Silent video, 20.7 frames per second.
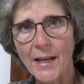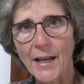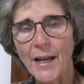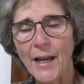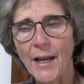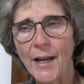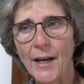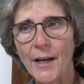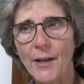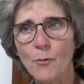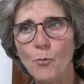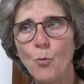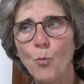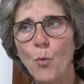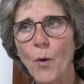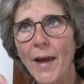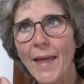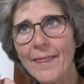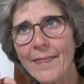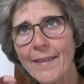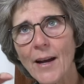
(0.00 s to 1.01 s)
And
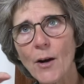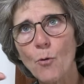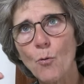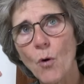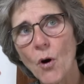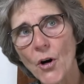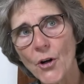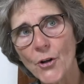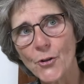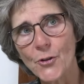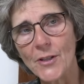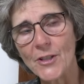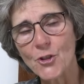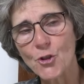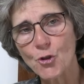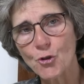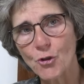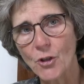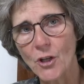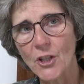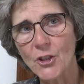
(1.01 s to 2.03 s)
when that water is
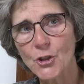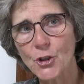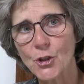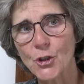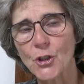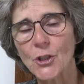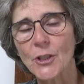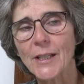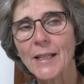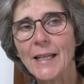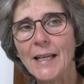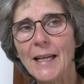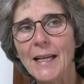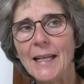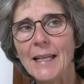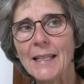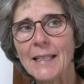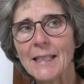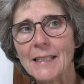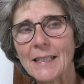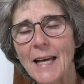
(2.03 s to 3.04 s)
structured,
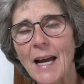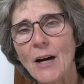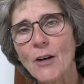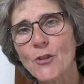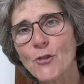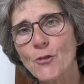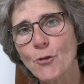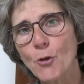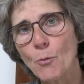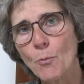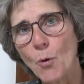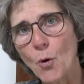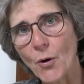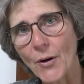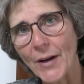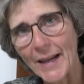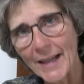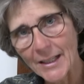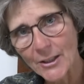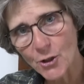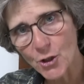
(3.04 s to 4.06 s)
it allows for
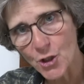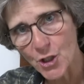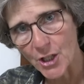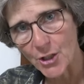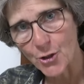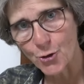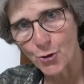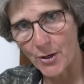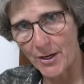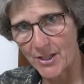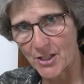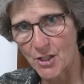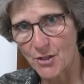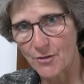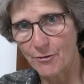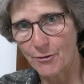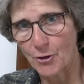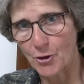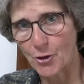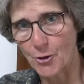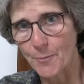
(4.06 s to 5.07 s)
more energy
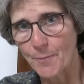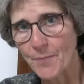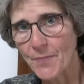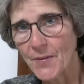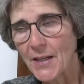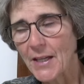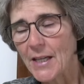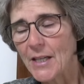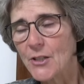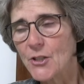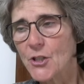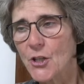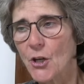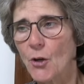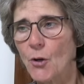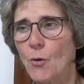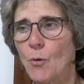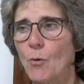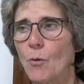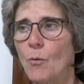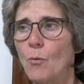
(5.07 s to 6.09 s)
transfer.
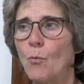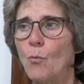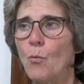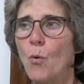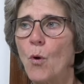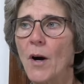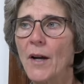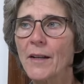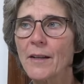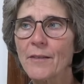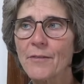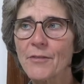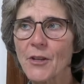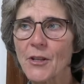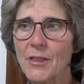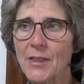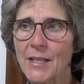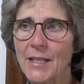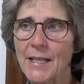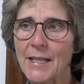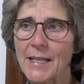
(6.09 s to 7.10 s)
So one of the
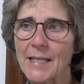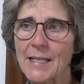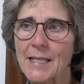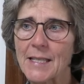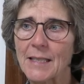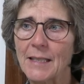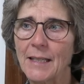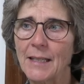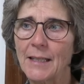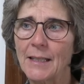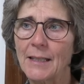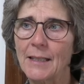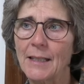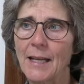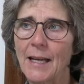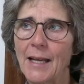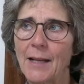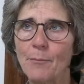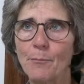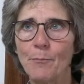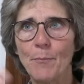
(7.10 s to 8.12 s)
things
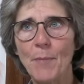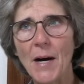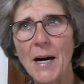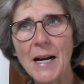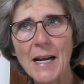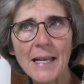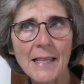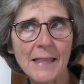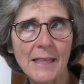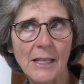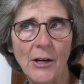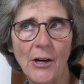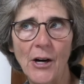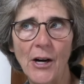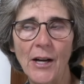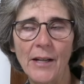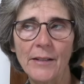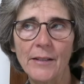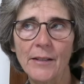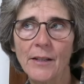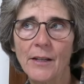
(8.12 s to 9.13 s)
in my
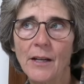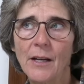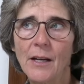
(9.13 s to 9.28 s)
thought